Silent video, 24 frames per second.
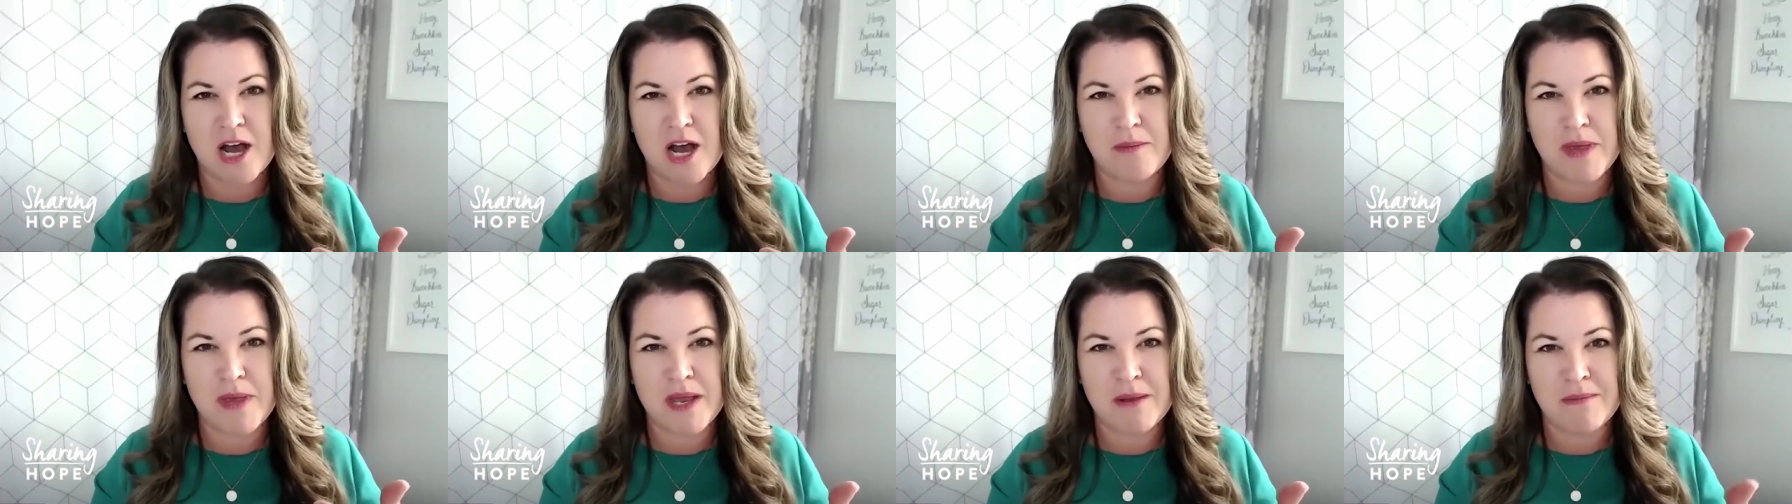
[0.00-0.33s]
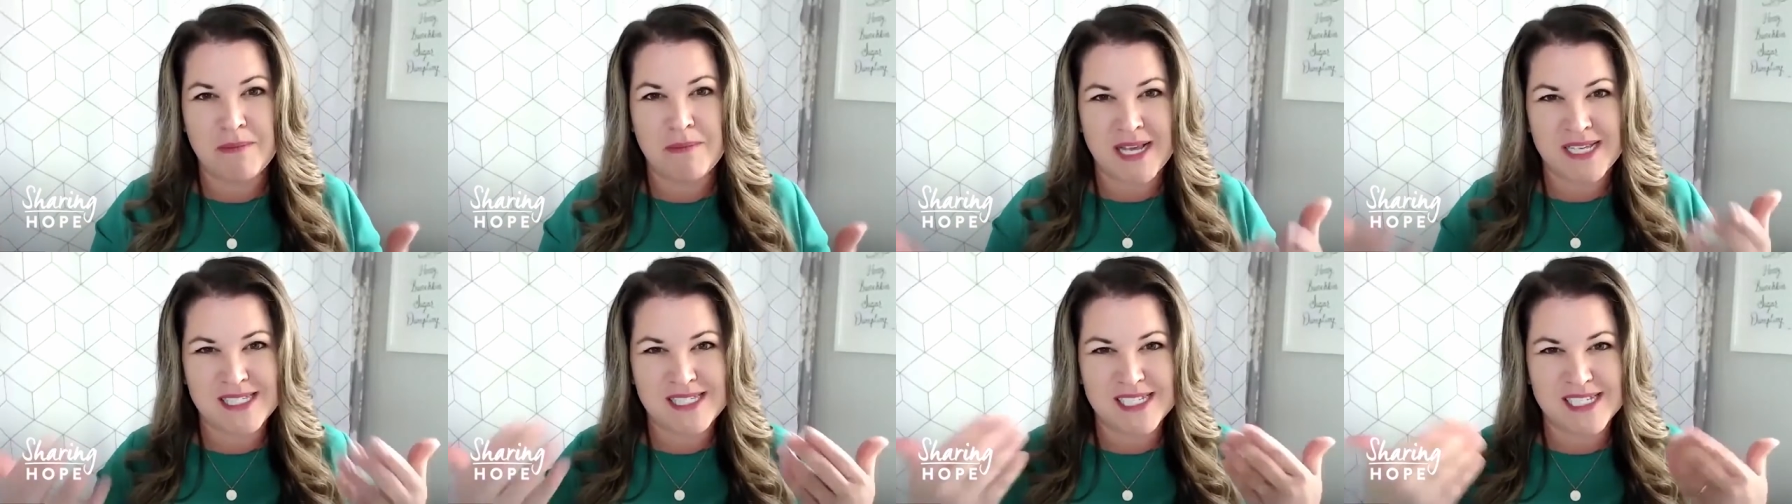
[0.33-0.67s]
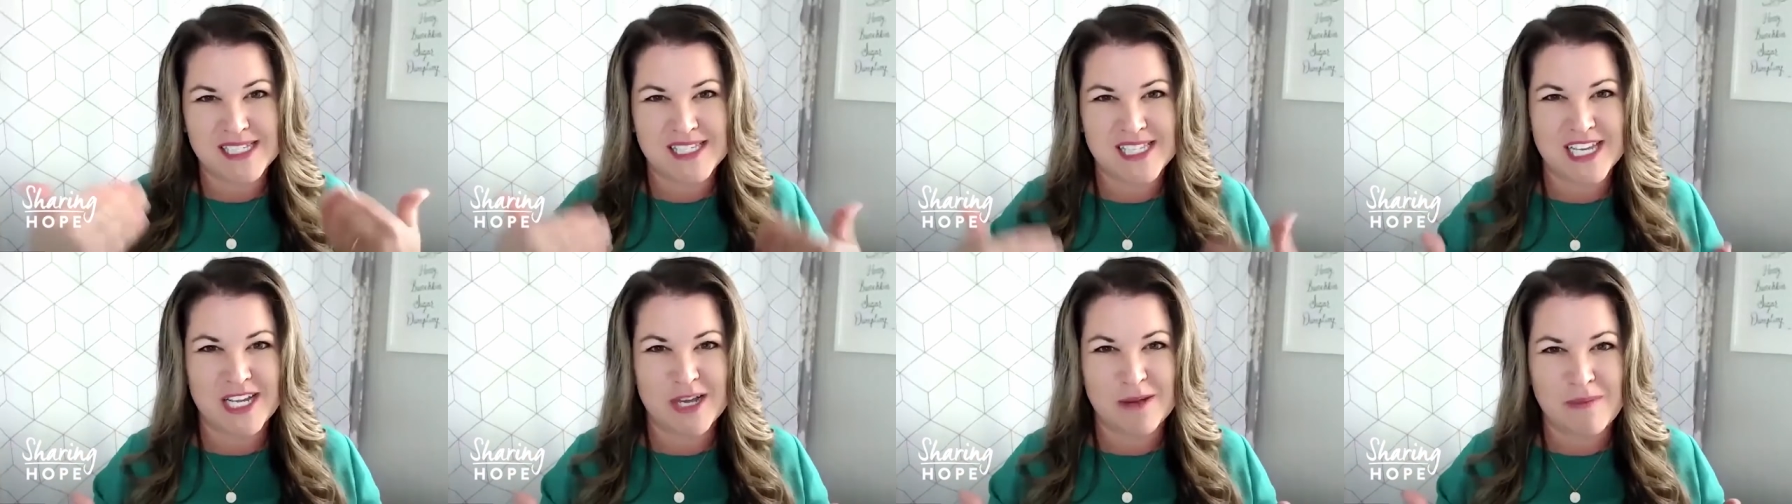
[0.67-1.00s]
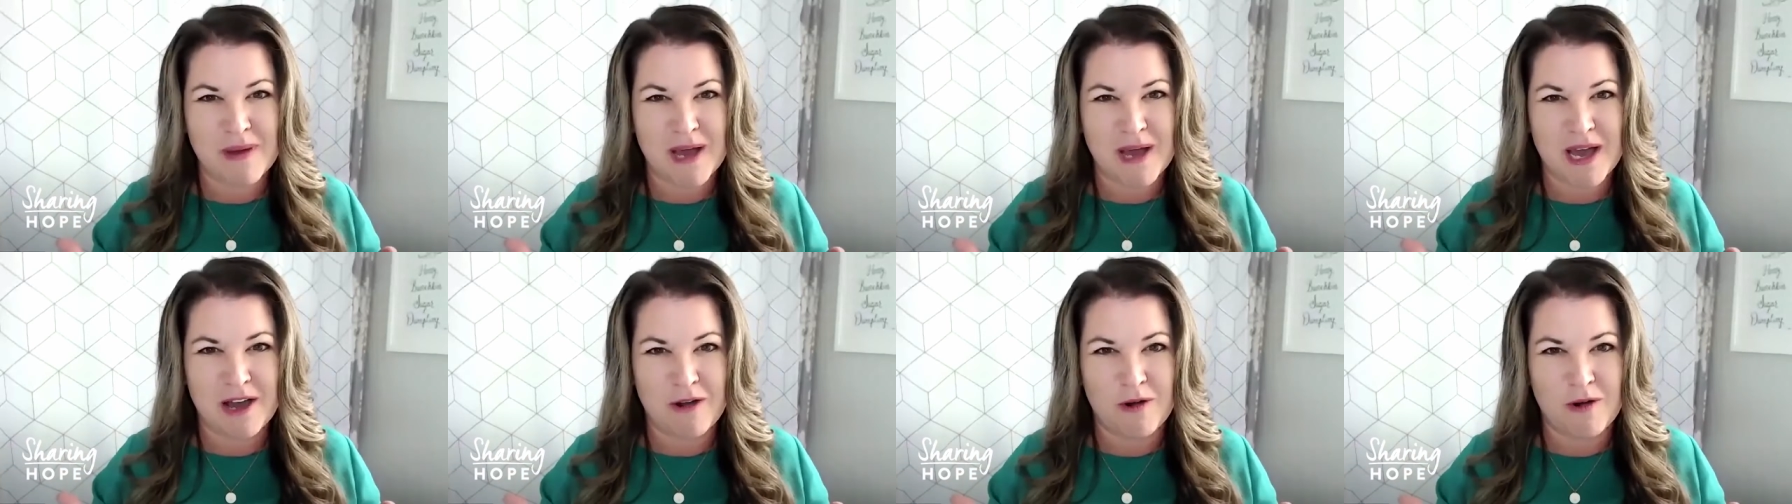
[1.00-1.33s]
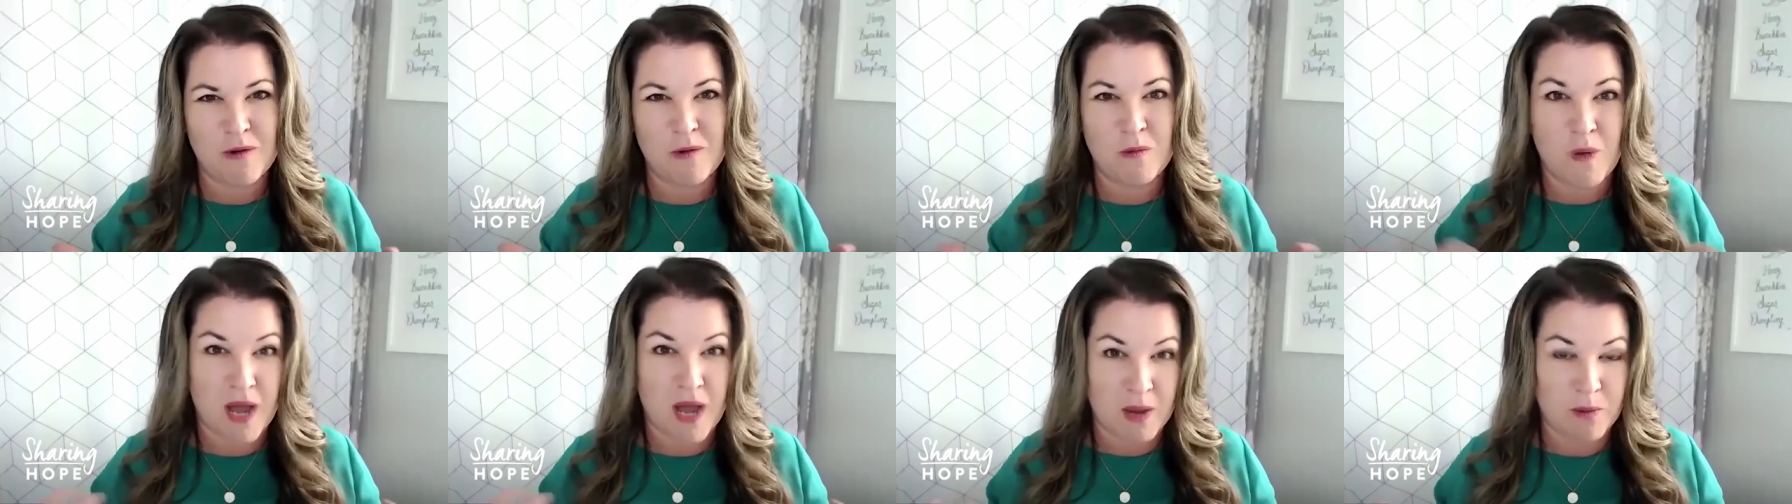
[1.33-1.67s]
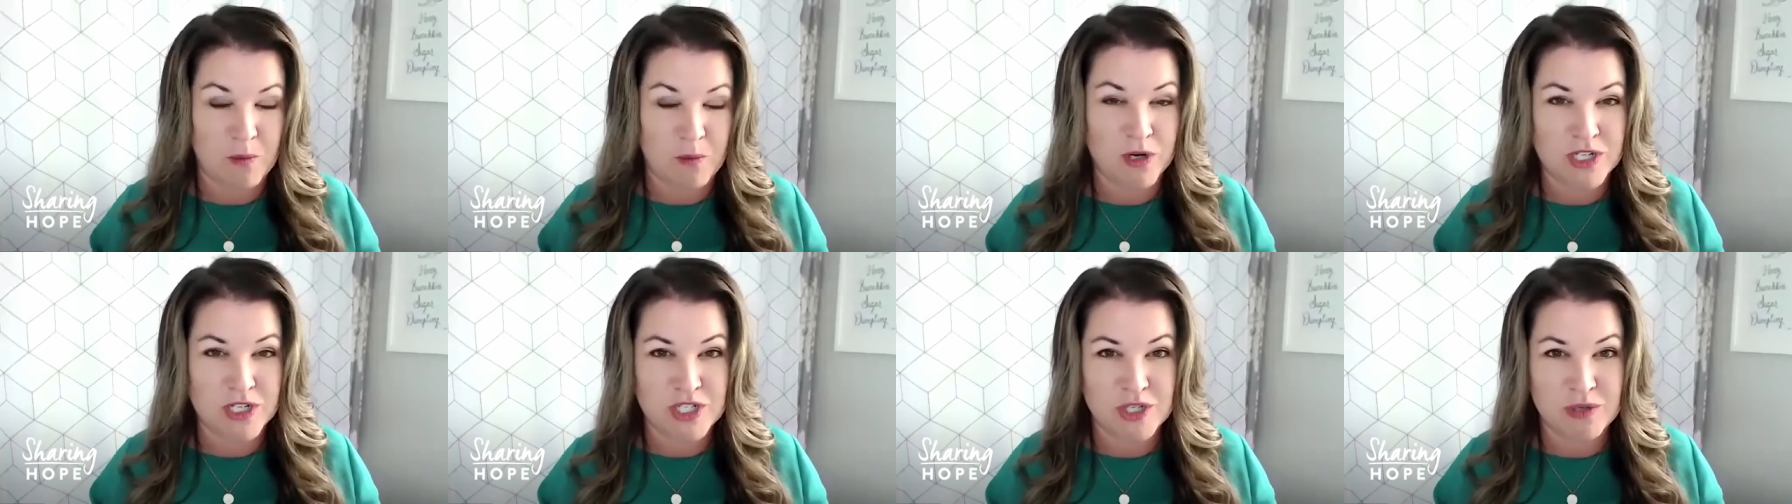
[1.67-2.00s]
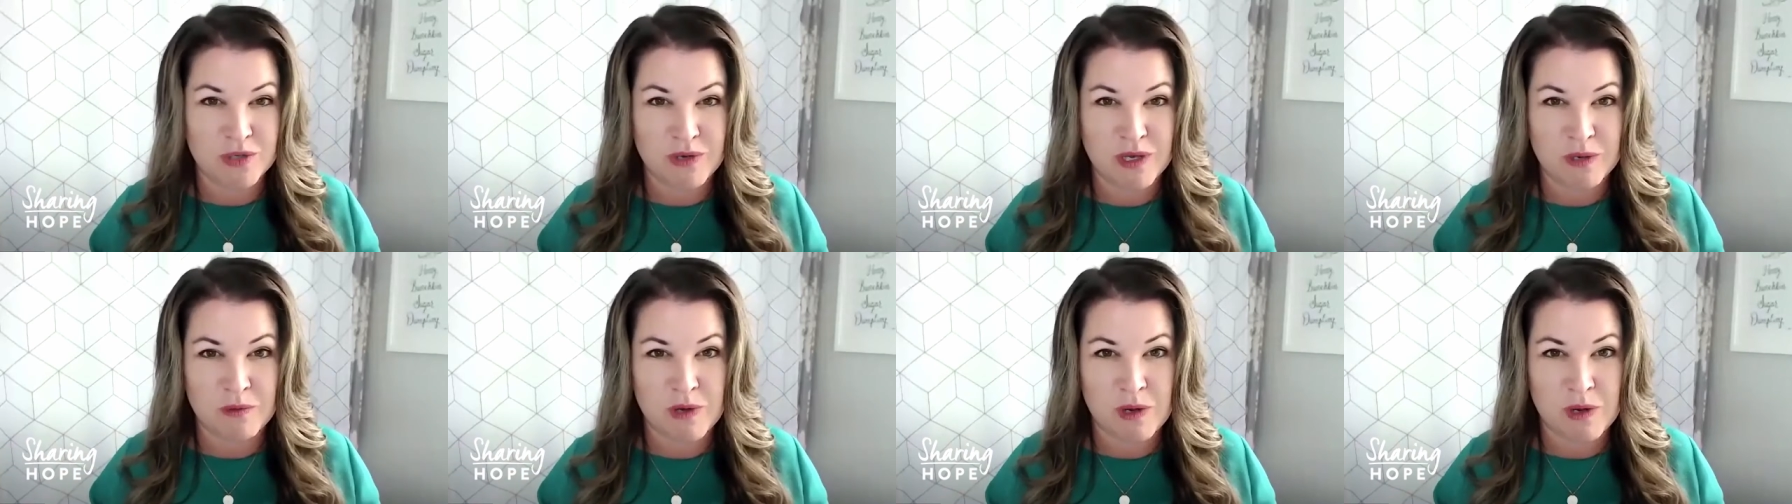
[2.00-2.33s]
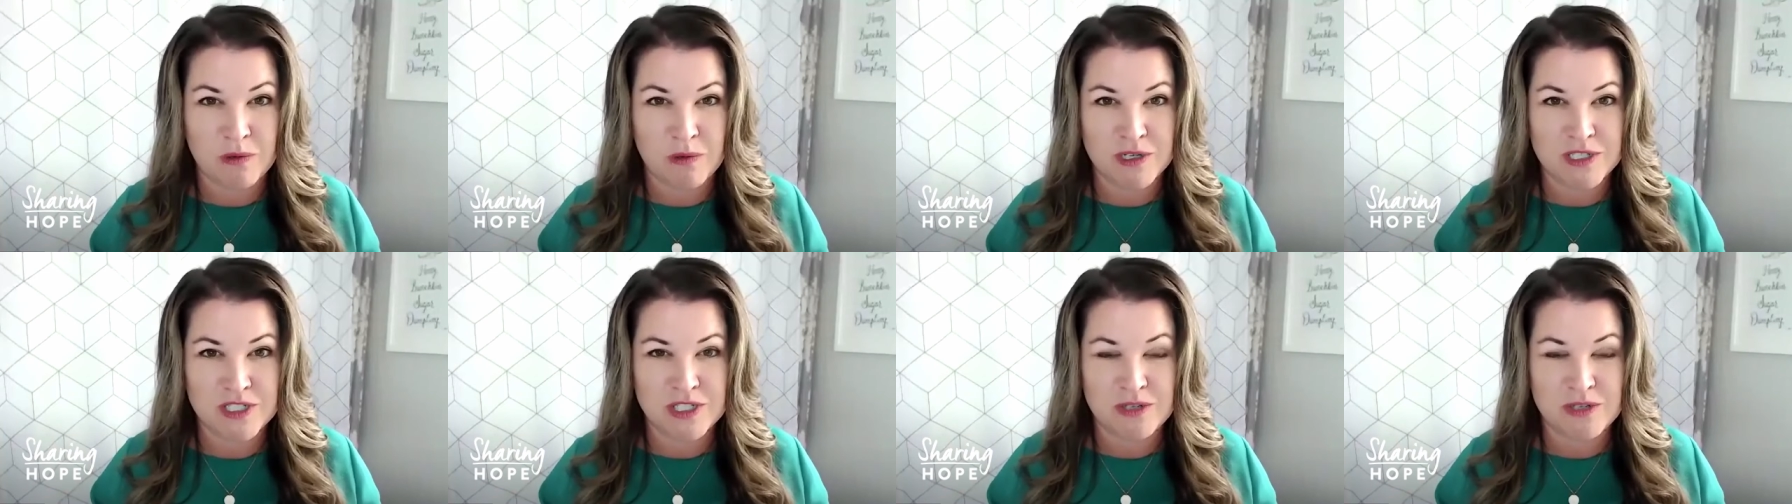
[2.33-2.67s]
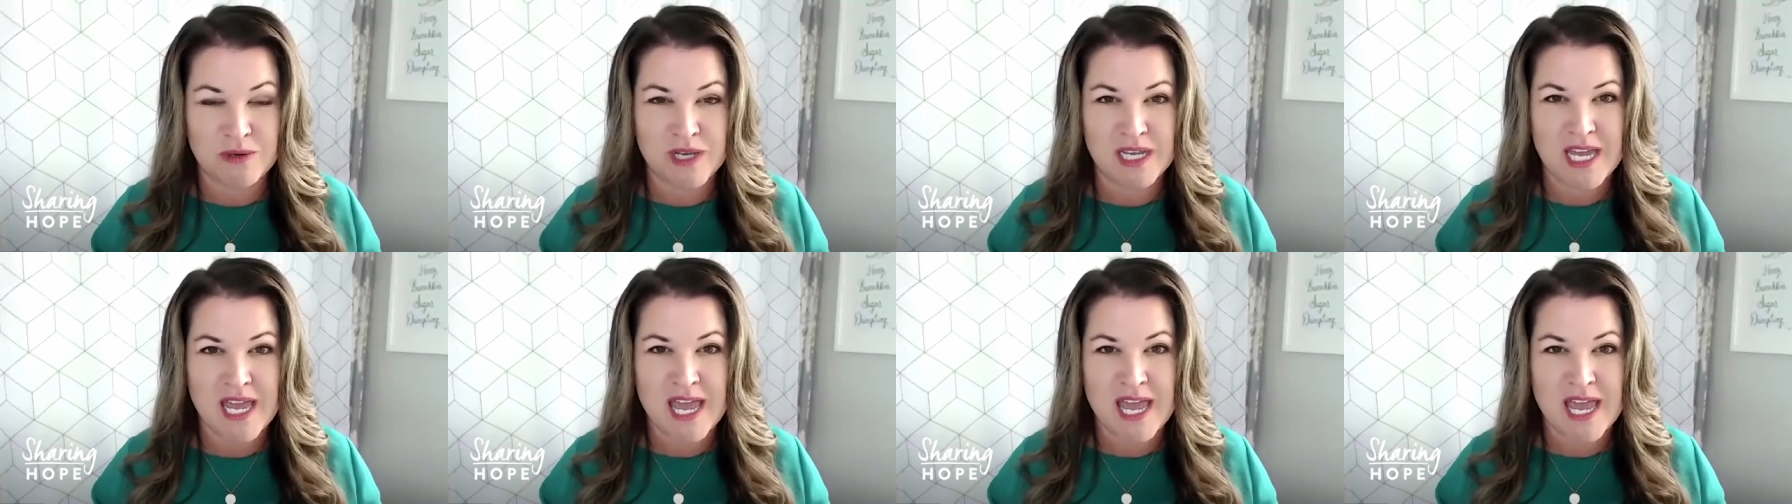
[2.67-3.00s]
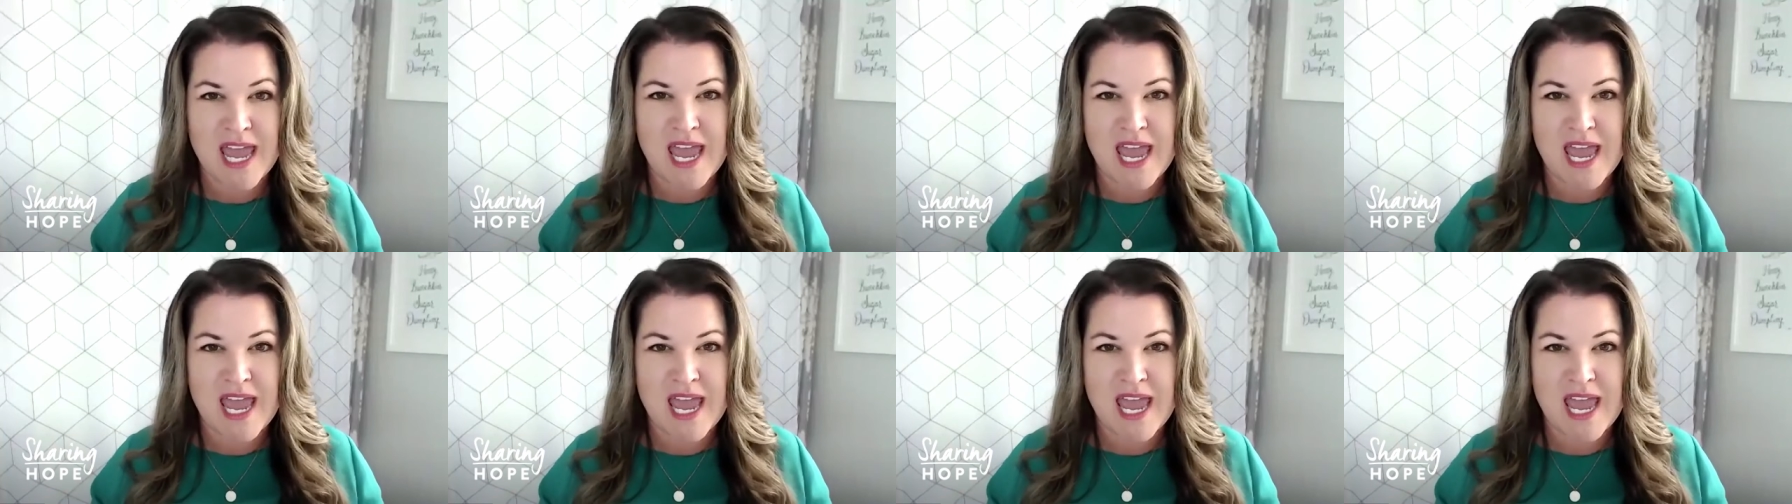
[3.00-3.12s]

it makes us think about why we're doing what we're doing.